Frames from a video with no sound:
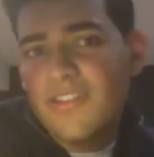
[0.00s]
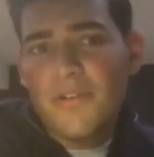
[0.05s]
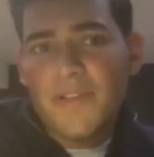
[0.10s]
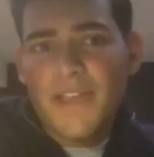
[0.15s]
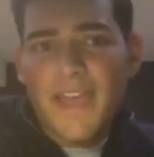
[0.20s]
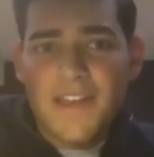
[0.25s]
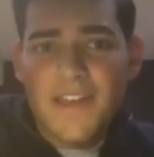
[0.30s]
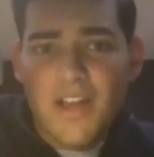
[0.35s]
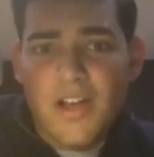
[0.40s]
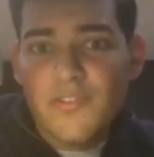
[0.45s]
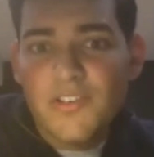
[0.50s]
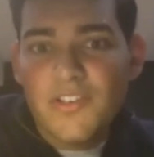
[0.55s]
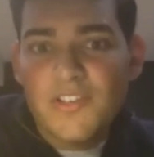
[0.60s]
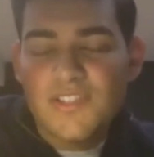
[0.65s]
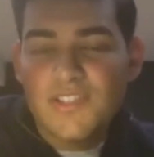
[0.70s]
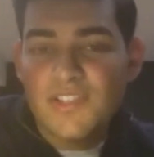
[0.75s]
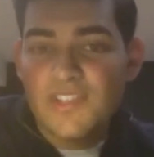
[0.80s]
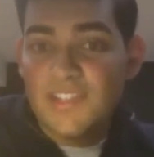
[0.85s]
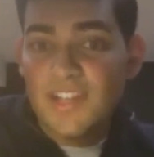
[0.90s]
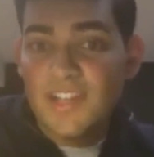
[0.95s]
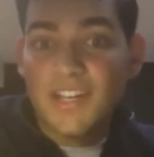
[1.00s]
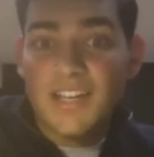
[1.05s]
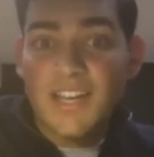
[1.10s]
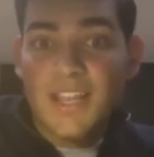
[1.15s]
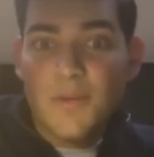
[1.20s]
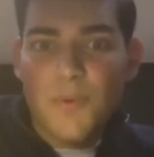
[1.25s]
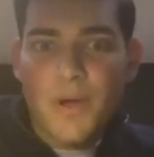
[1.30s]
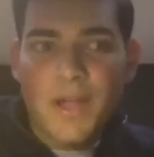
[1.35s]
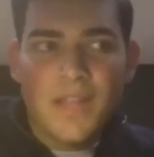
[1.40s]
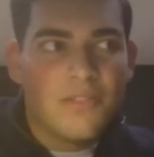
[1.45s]
get nervous.
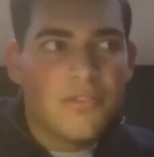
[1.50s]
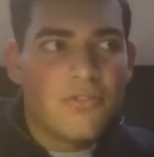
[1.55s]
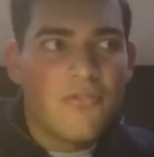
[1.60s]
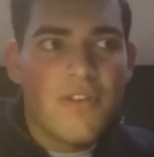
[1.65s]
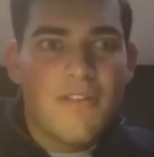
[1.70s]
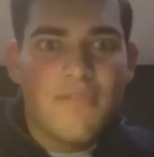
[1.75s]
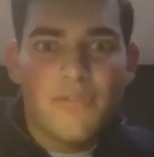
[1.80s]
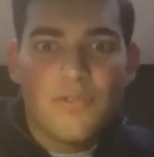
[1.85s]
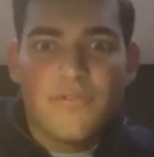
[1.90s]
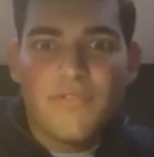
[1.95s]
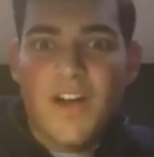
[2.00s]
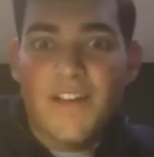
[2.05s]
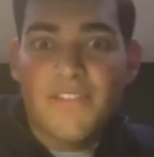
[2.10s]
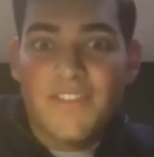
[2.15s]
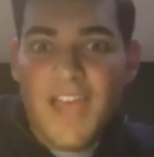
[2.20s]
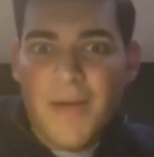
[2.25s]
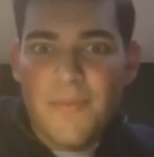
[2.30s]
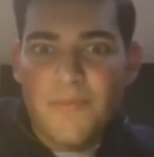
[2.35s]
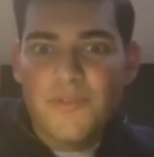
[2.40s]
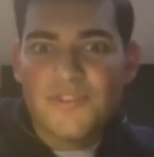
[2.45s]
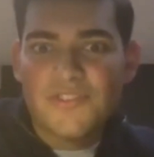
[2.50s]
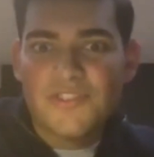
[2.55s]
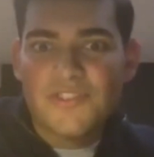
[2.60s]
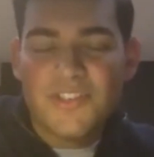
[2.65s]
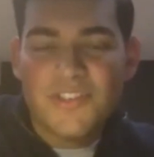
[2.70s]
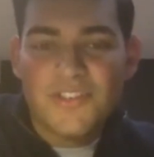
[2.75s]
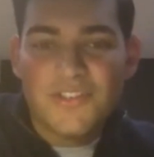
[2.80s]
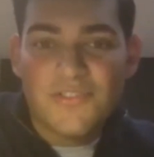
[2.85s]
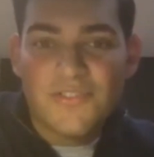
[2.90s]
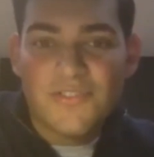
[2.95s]
Suddenly, when 3, 4, 5 cameras
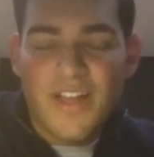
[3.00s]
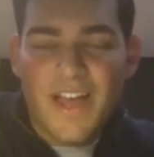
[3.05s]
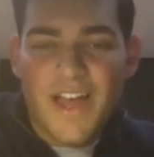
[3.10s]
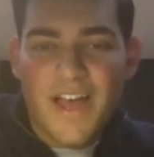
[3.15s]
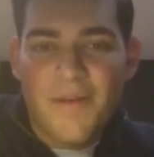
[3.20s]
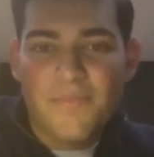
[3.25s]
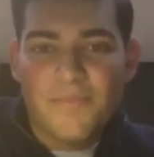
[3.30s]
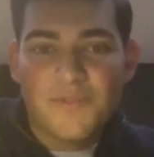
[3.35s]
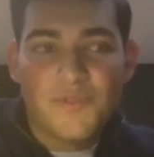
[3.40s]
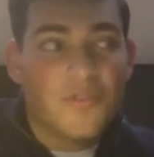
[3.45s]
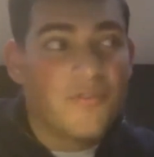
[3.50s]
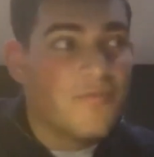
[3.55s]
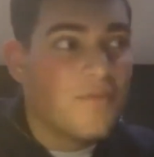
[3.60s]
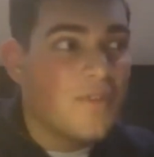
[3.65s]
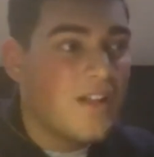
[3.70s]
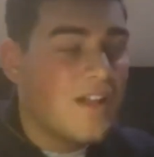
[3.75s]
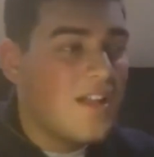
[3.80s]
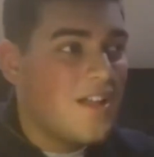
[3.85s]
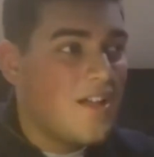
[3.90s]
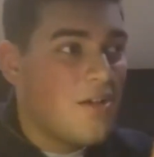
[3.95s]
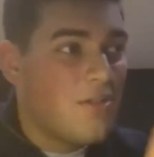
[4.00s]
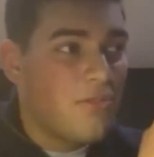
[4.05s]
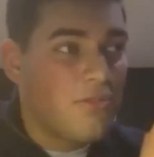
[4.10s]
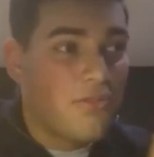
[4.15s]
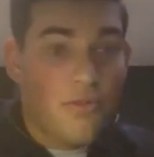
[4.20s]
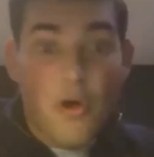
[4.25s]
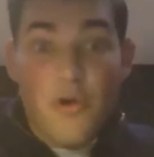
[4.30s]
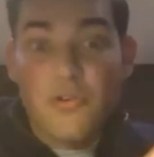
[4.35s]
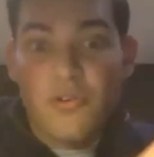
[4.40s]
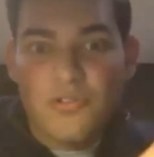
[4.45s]
are sort of
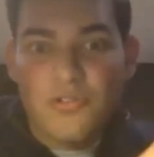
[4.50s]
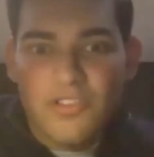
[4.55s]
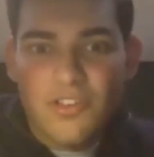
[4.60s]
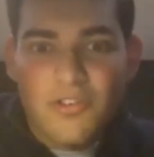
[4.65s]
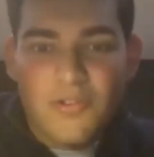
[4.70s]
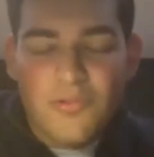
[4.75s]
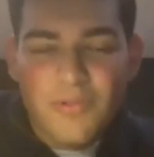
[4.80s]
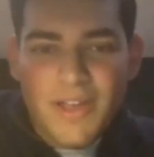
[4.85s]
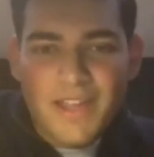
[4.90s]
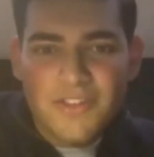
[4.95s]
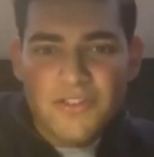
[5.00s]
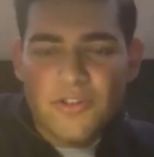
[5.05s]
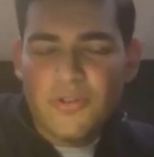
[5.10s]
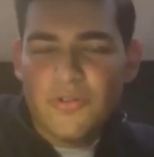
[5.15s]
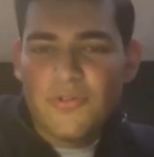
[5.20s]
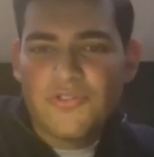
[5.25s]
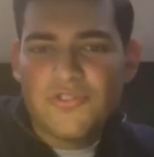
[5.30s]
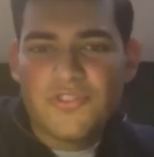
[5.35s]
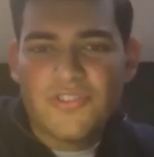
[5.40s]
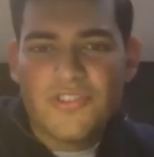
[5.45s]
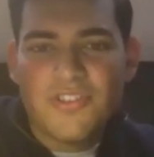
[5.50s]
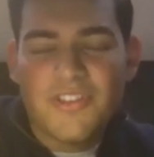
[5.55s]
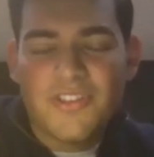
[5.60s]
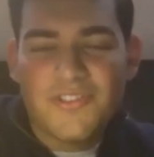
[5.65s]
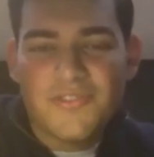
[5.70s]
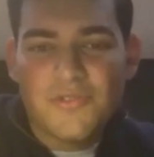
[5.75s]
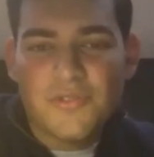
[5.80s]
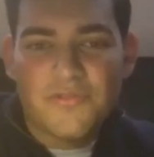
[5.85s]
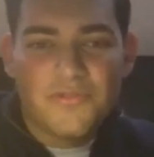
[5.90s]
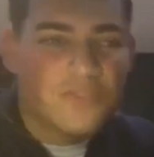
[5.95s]
thrown on you, and you've got Lord Sugar
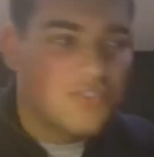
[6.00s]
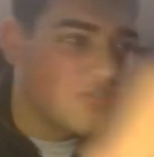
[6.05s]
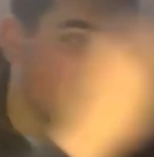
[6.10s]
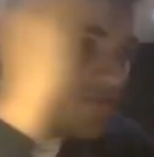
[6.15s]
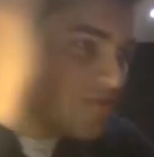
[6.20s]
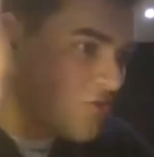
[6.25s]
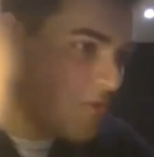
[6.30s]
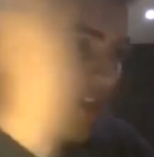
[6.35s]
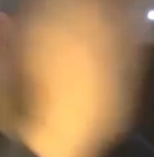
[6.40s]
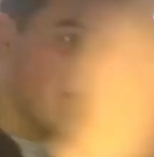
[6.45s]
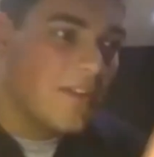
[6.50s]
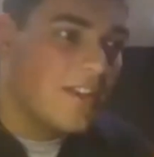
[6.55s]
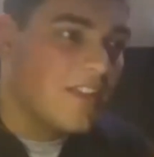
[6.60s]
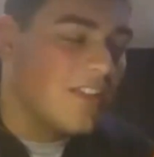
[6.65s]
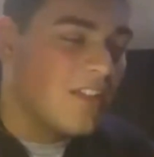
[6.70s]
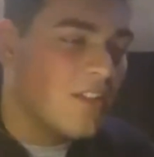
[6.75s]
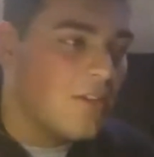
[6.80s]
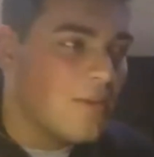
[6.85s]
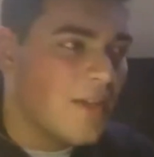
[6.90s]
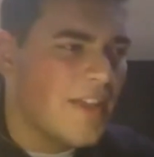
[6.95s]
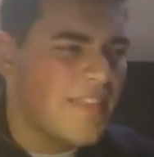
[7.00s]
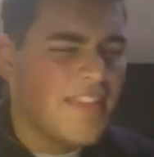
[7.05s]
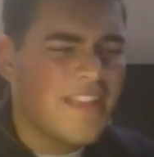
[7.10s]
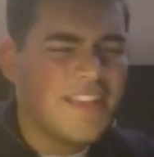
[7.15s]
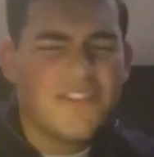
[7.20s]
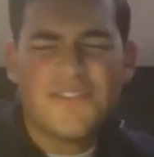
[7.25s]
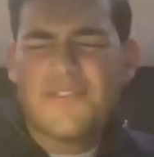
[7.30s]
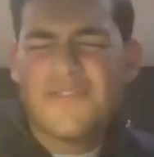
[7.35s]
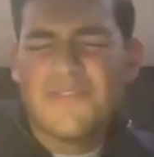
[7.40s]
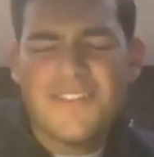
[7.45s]
sort of screaming at you, and
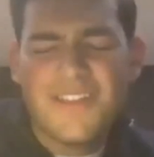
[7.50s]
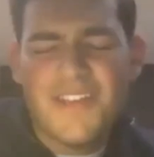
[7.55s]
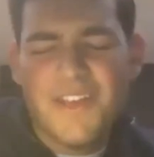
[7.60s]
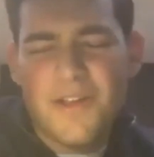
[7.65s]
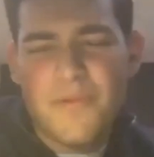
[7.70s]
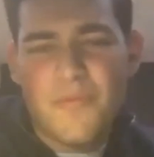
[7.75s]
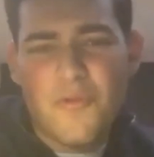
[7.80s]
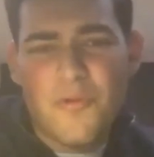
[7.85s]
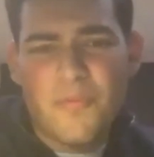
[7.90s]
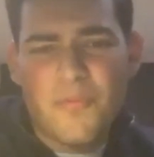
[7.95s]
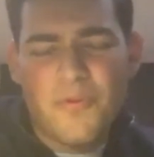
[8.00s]
then more